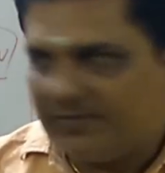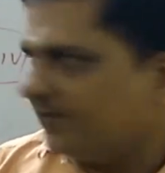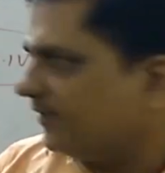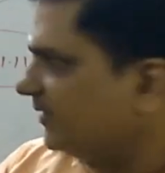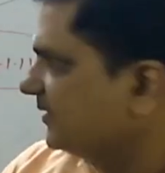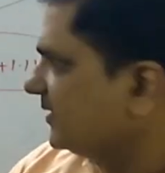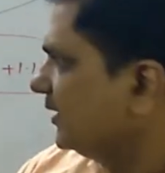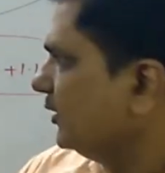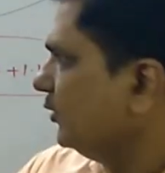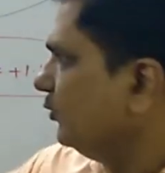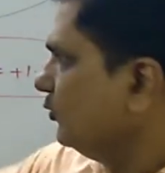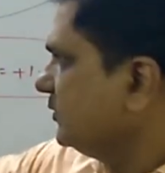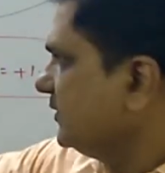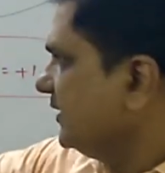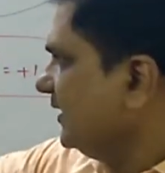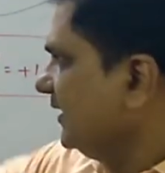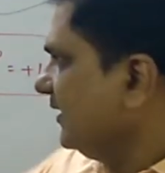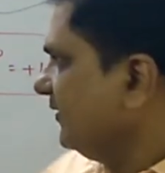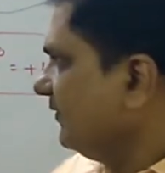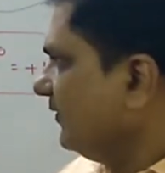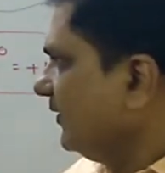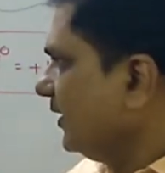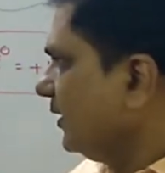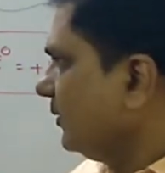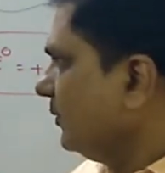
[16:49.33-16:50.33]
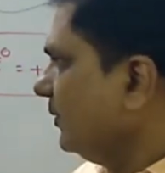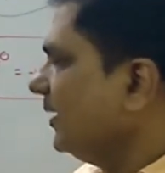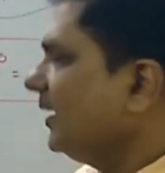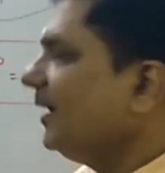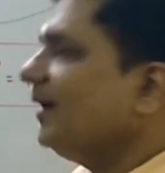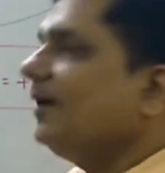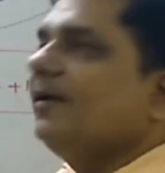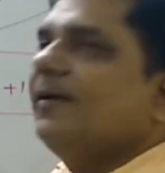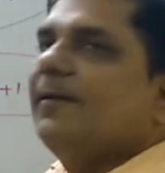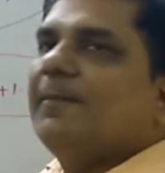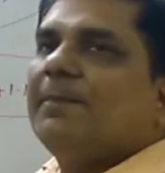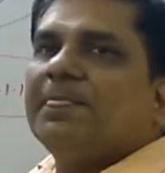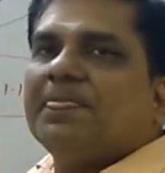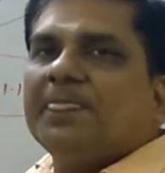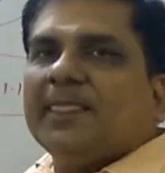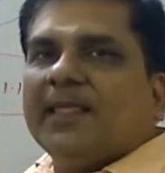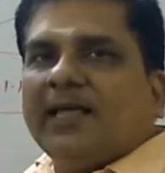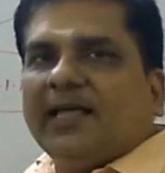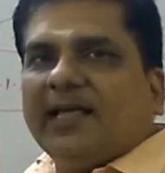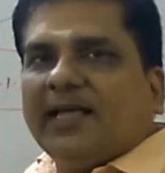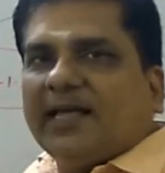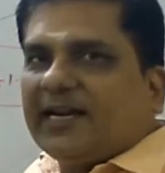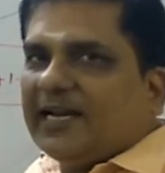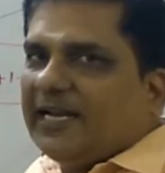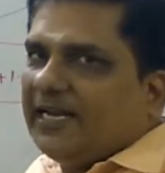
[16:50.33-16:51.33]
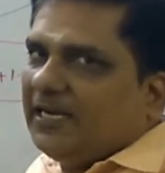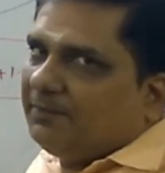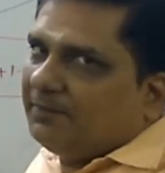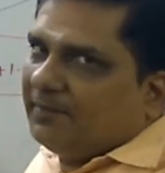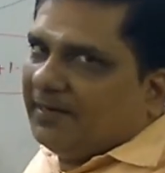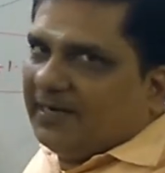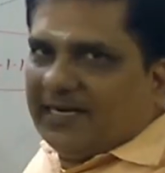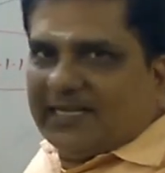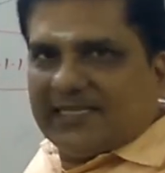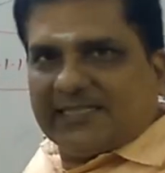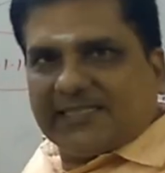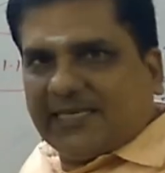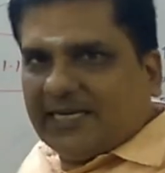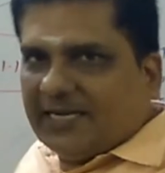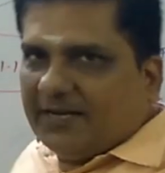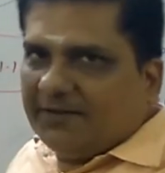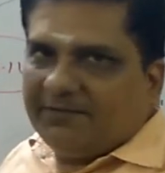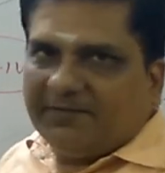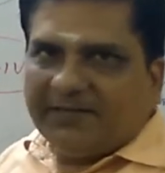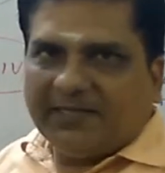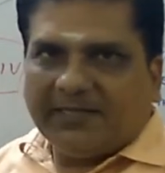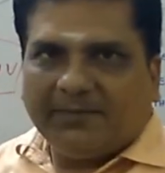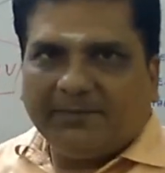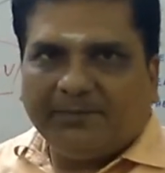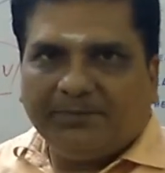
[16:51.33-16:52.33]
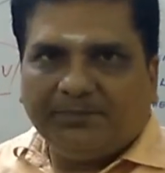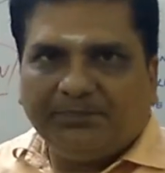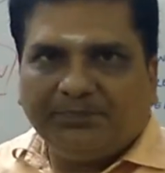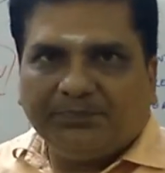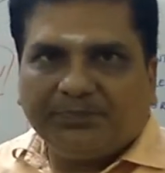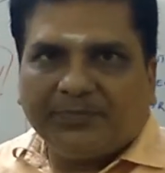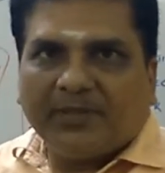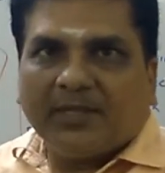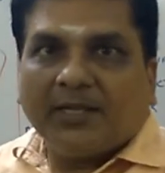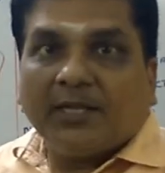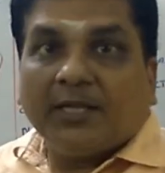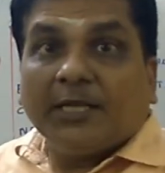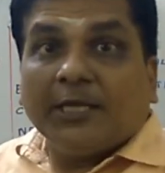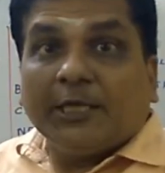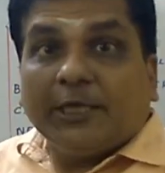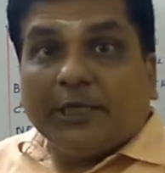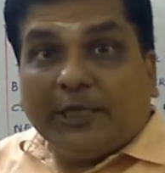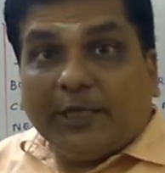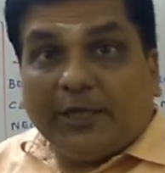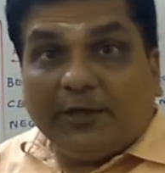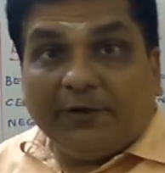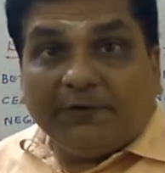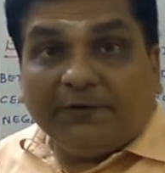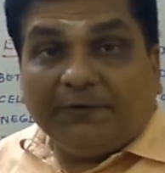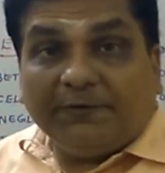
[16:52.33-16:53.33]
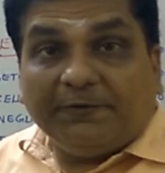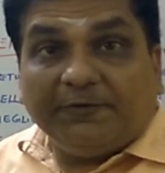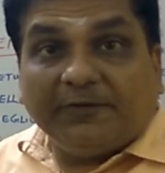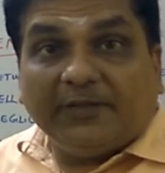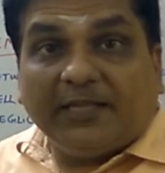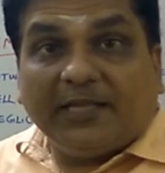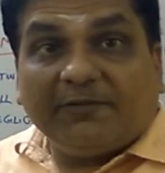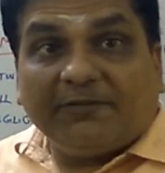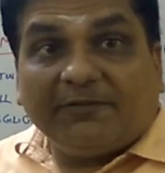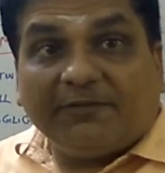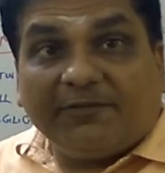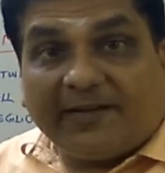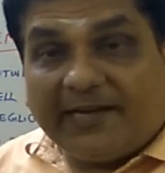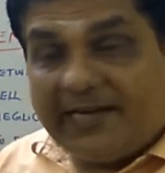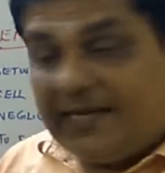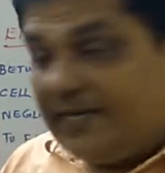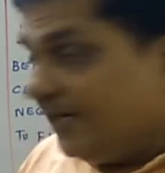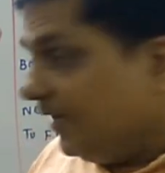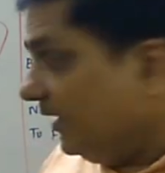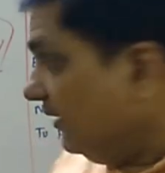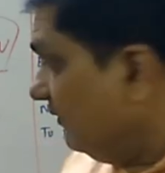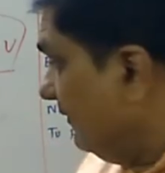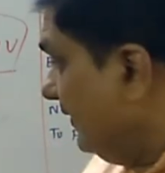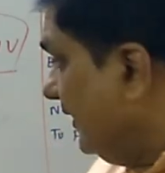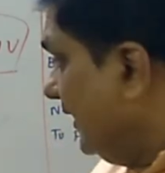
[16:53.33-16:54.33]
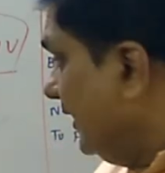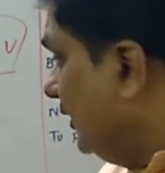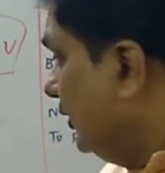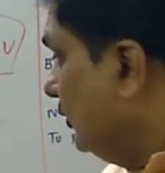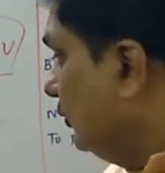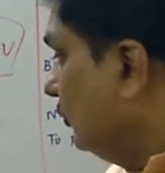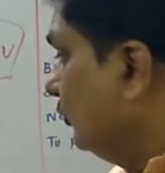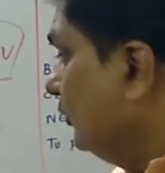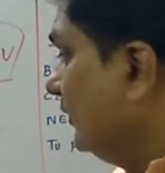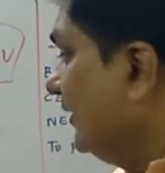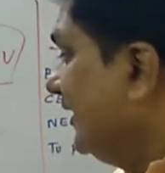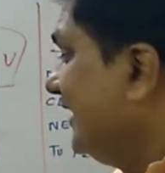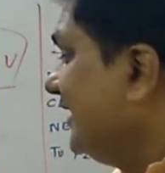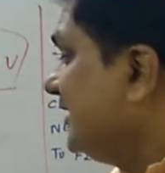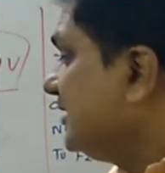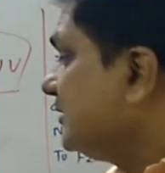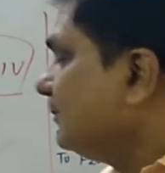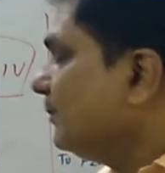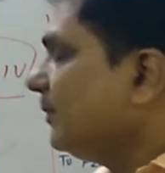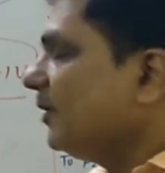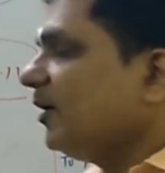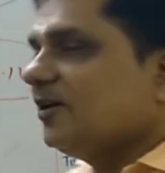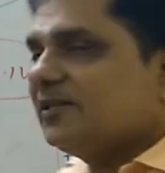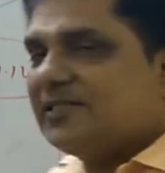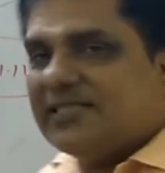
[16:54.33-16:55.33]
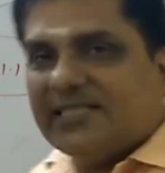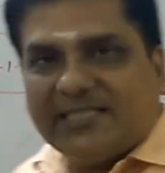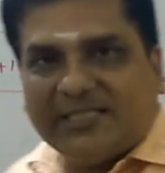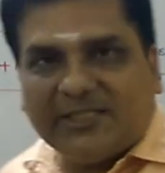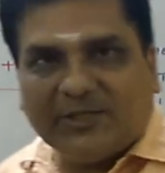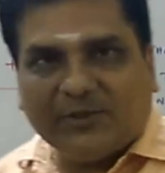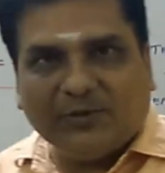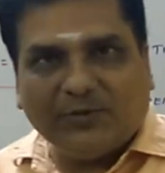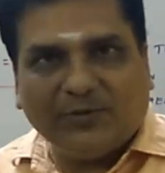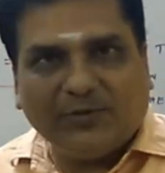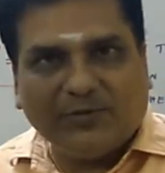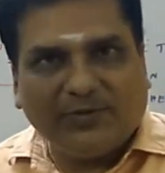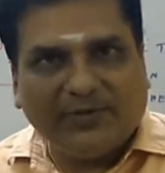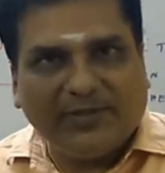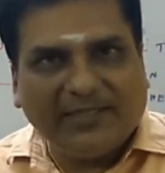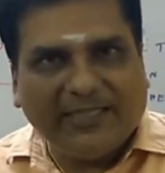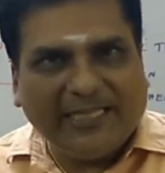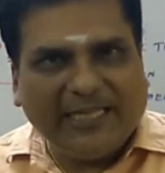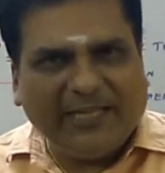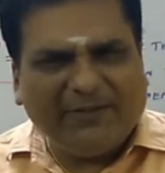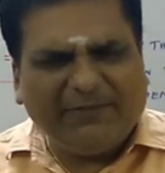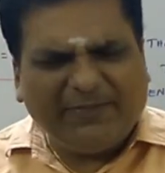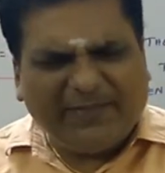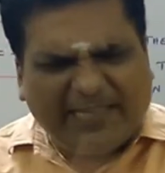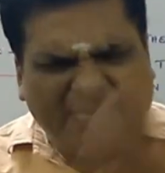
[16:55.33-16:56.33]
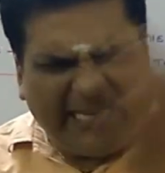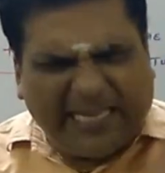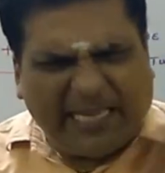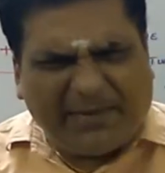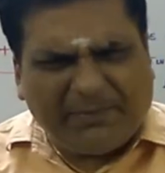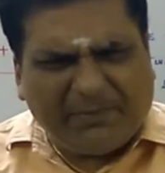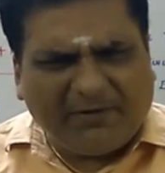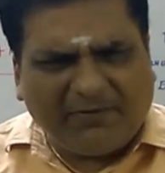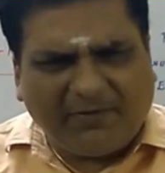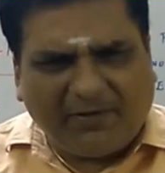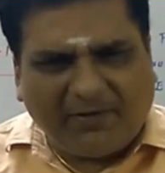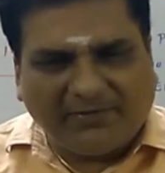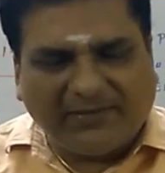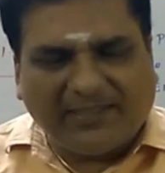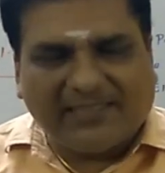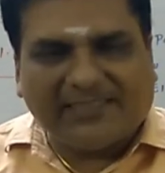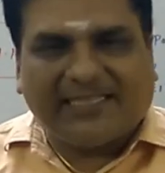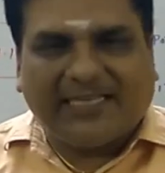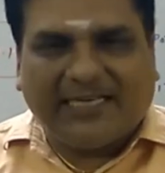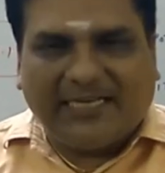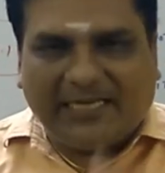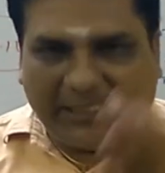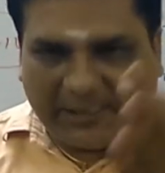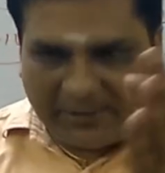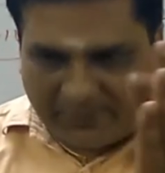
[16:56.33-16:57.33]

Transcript: of the cell using the formula right minus left. If the final value is positive, if EMF of the cell